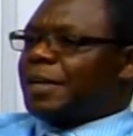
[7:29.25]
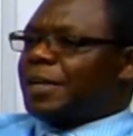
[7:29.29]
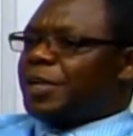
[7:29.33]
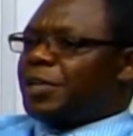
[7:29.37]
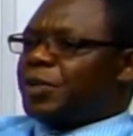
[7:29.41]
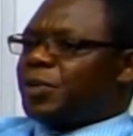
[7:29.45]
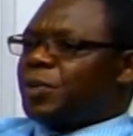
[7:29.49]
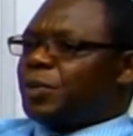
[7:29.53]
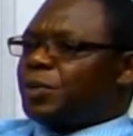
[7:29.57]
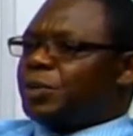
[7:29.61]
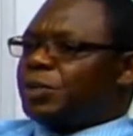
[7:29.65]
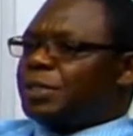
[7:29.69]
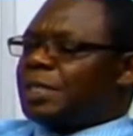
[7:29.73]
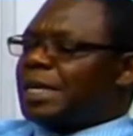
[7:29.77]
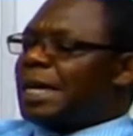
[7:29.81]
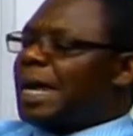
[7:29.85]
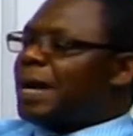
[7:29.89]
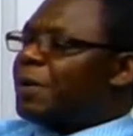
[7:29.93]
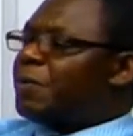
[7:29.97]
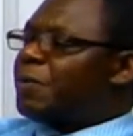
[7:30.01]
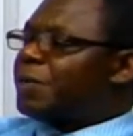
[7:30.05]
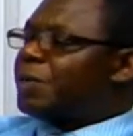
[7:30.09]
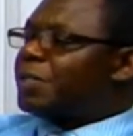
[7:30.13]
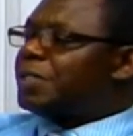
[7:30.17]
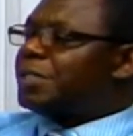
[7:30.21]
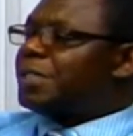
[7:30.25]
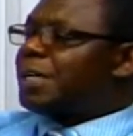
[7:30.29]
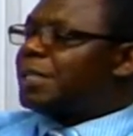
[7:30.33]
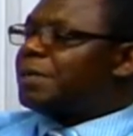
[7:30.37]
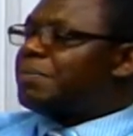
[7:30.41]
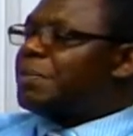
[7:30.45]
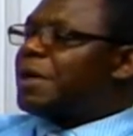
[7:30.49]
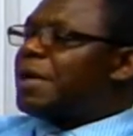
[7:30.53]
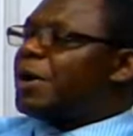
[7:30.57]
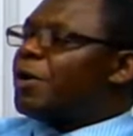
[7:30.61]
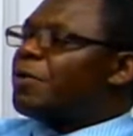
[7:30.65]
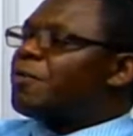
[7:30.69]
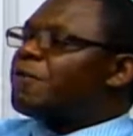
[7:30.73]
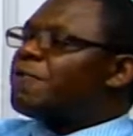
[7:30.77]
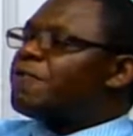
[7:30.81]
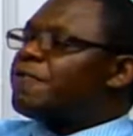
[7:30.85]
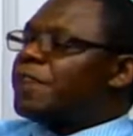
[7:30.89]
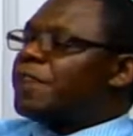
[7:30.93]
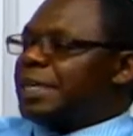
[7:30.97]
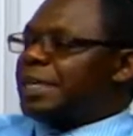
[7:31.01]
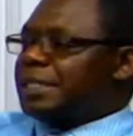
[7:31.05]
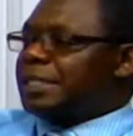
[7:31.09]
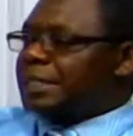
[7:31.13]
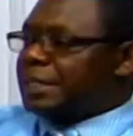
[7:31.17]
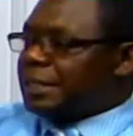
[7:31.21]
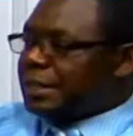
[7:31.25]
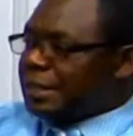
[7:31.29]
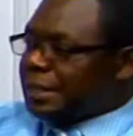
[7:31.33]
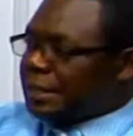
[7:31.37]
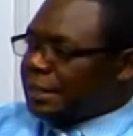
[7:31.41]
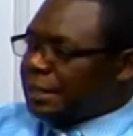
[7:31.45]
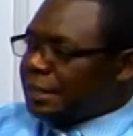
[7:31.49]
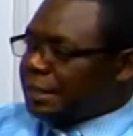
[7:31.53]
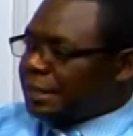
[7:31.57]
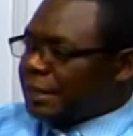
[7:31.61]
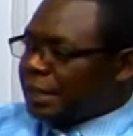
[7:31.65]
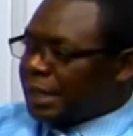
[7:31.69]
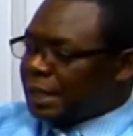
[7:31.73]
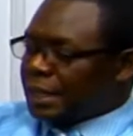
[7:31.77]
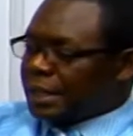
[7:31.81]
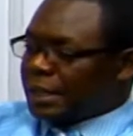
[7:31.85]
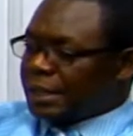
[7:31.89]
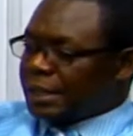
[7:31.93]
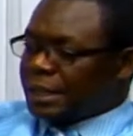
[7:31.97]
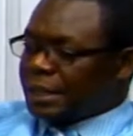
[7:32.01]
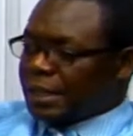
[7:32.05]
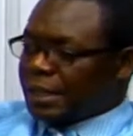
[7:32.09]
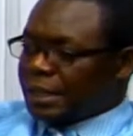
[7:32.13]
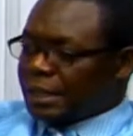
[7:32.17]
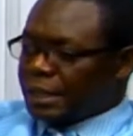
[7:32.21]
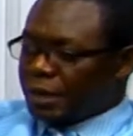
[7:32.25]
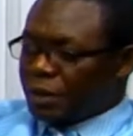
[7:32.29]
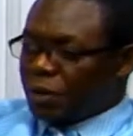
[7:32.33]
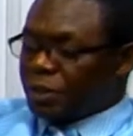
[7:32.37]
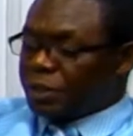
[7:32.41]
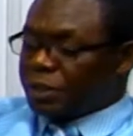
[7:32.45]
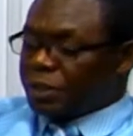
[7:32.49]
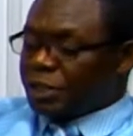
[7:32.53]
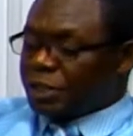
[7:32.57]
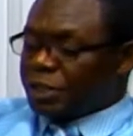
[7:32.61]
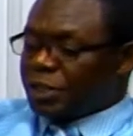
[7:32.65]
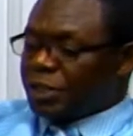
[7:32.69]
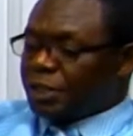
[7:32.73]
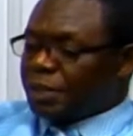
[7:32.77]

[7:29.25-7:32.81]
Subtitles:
use language that may offend the audience.